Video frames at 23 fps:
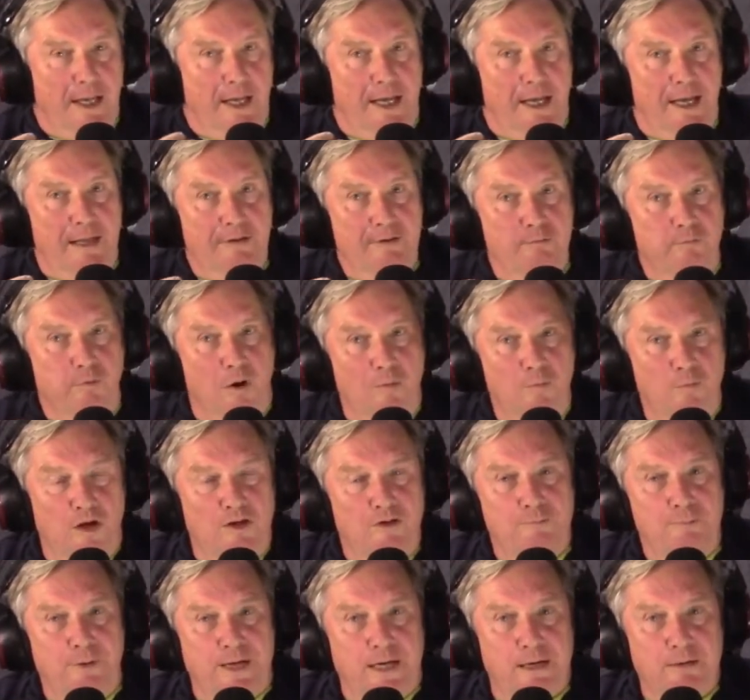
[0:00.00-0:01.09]
And one way
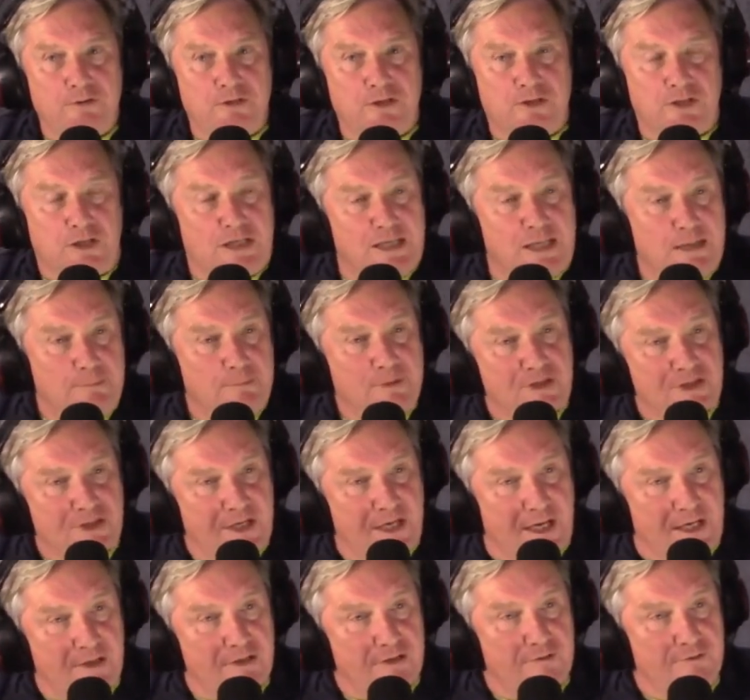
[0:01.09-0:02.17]
of being able to, the litmus
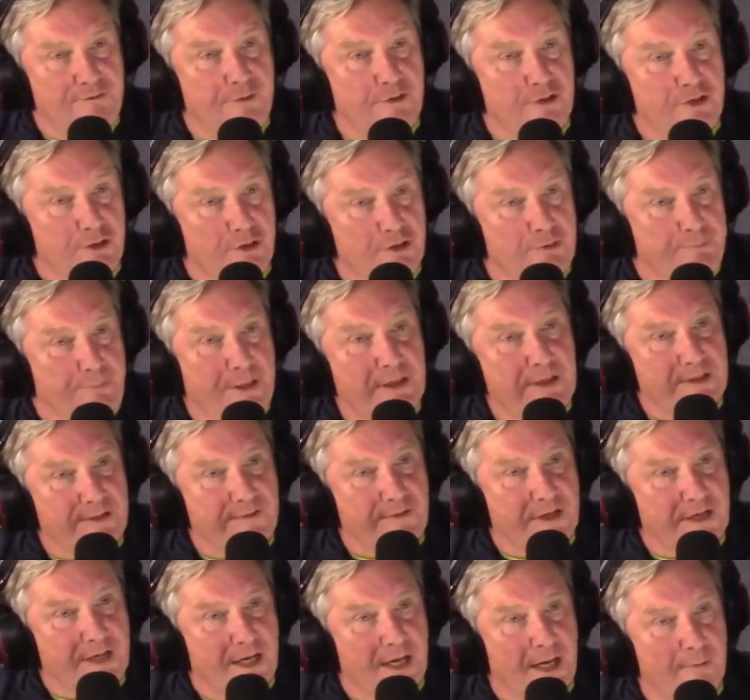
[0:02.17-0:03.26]
test for the suitability of
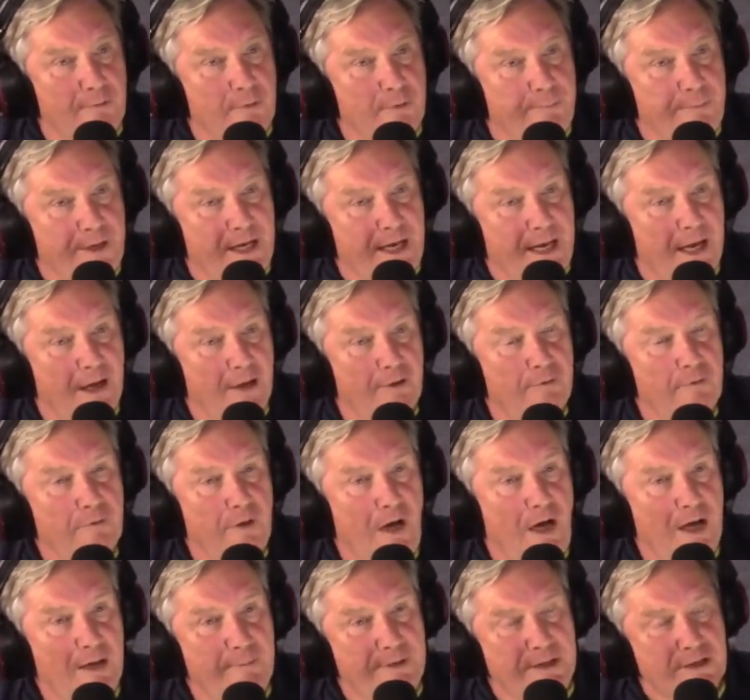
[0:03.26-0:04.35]
the care would be how
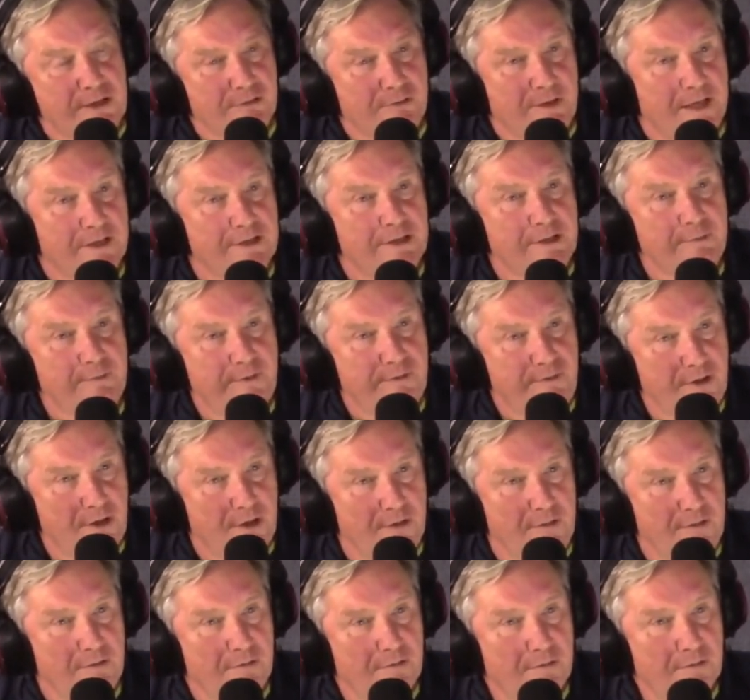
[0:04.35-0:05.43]
I'm interacting with
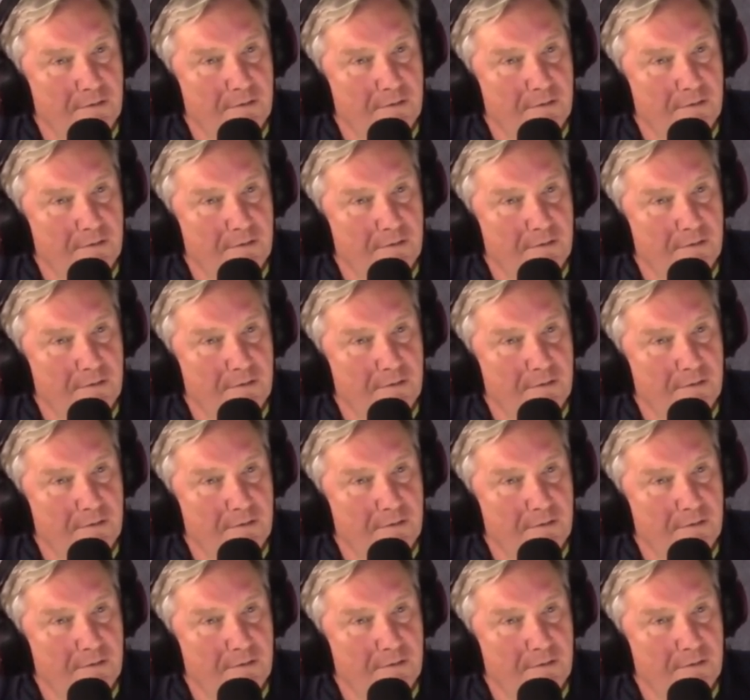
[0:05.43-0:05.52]
you.